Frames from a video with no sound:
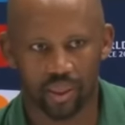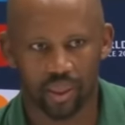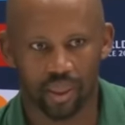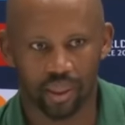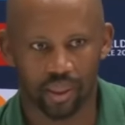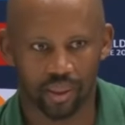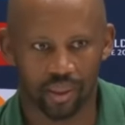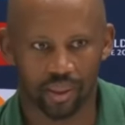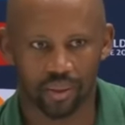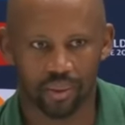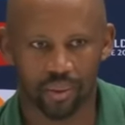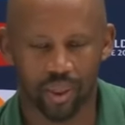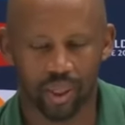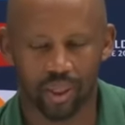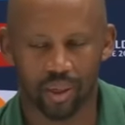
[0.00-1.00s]
Like I said to
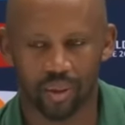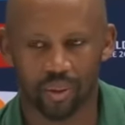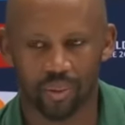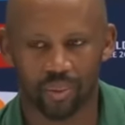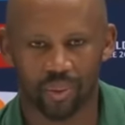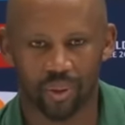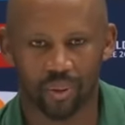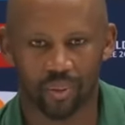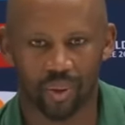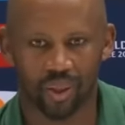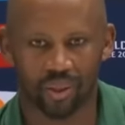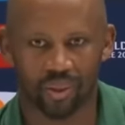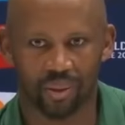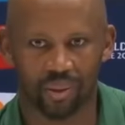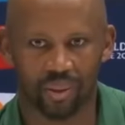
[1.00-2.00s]
you earlier on, we don't
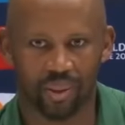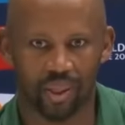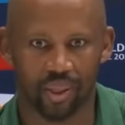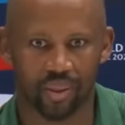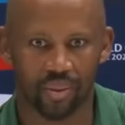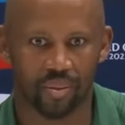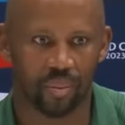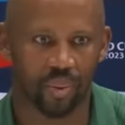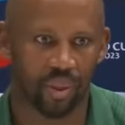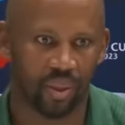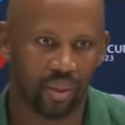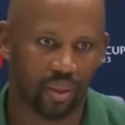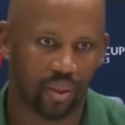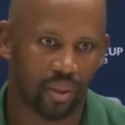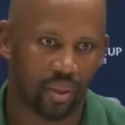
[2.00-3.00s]
want things to be
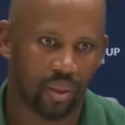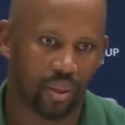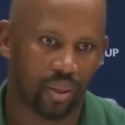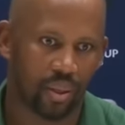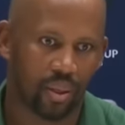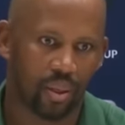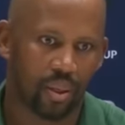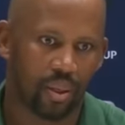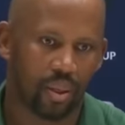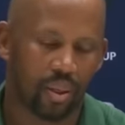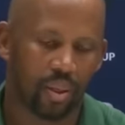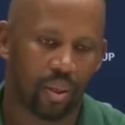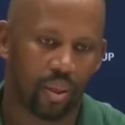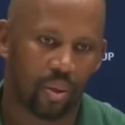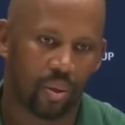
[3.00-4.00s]

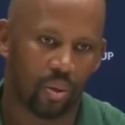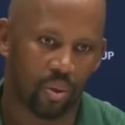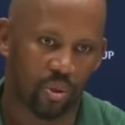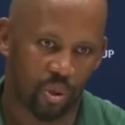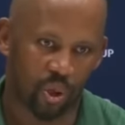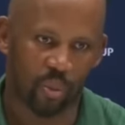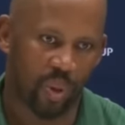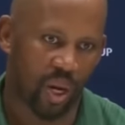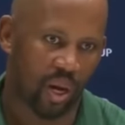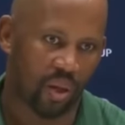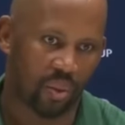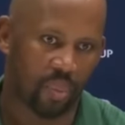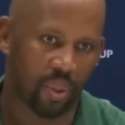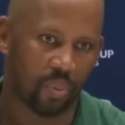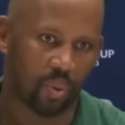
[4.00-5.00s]
controlled by
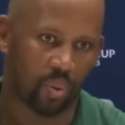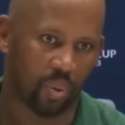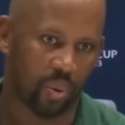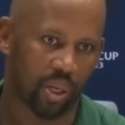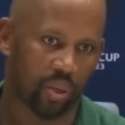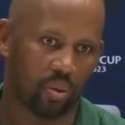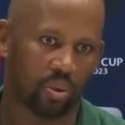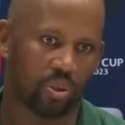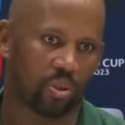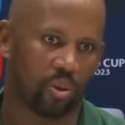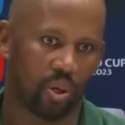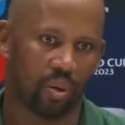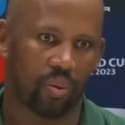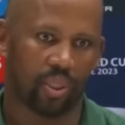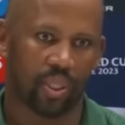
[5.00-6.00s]
other people. We want to
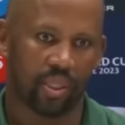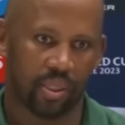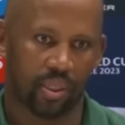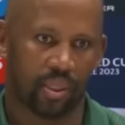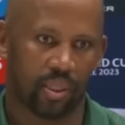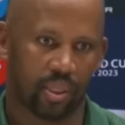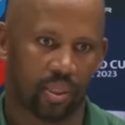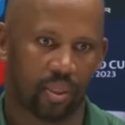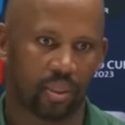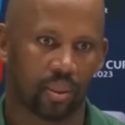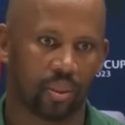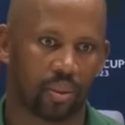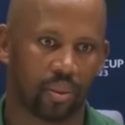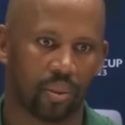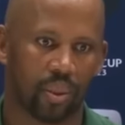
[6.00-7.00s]
control our destiny,
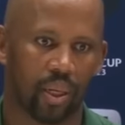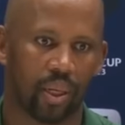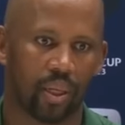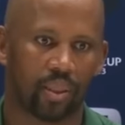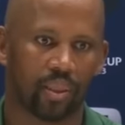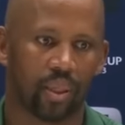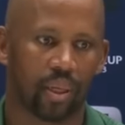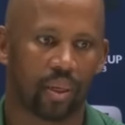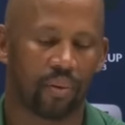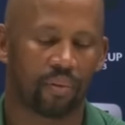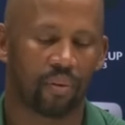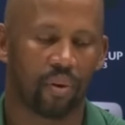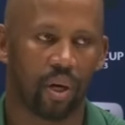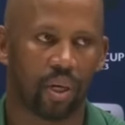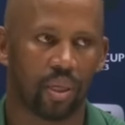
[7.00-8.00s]
you know. And
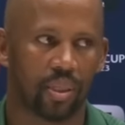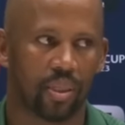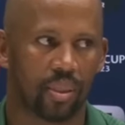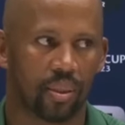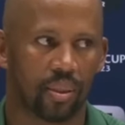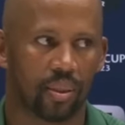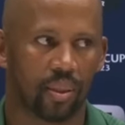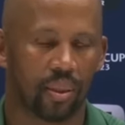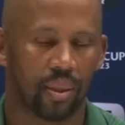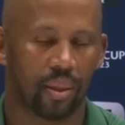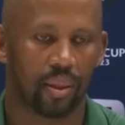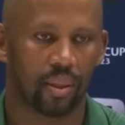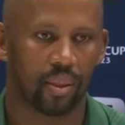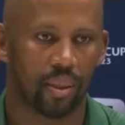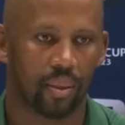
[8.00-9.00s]
for us,
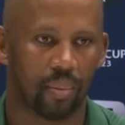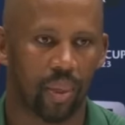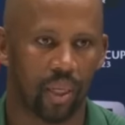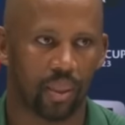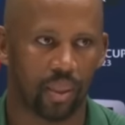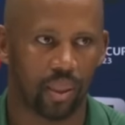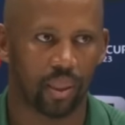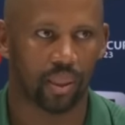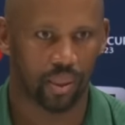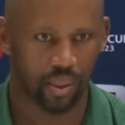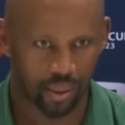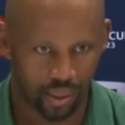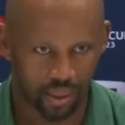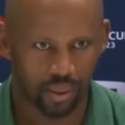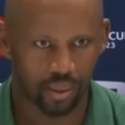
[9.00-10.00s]
the main thing
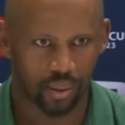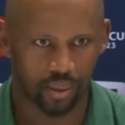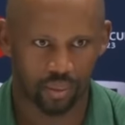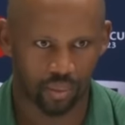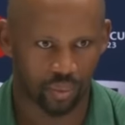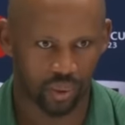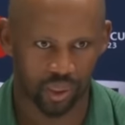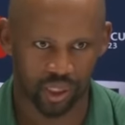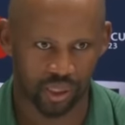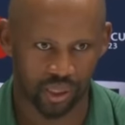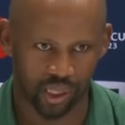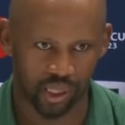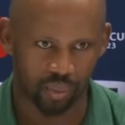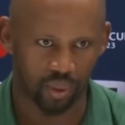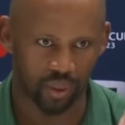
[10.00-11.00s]
is we just
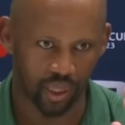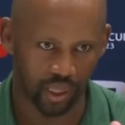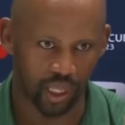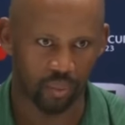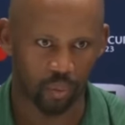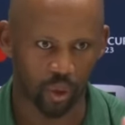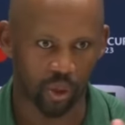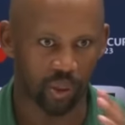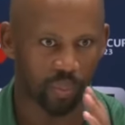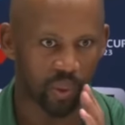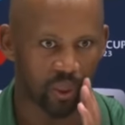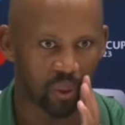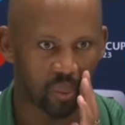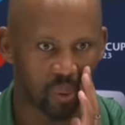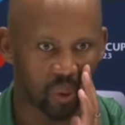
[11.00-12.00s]
think about the game we're going to
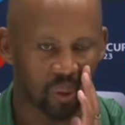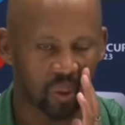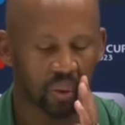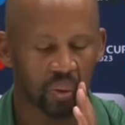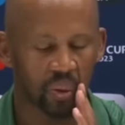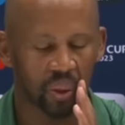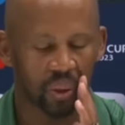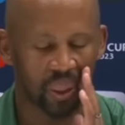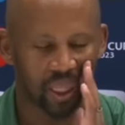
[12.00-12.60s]
play tomorrow, you know.